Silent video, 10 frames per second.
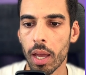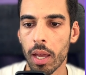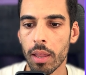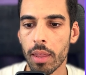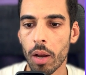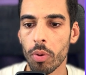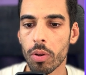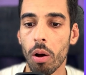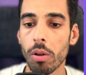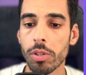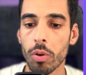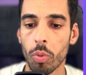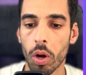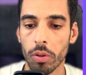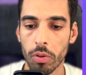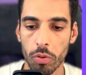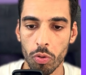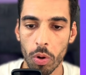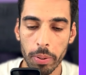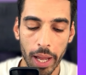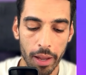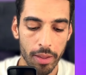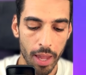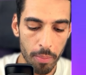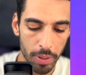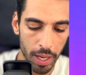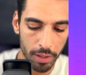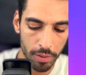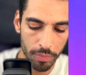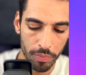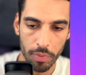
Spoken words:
And then we also want to apply a template.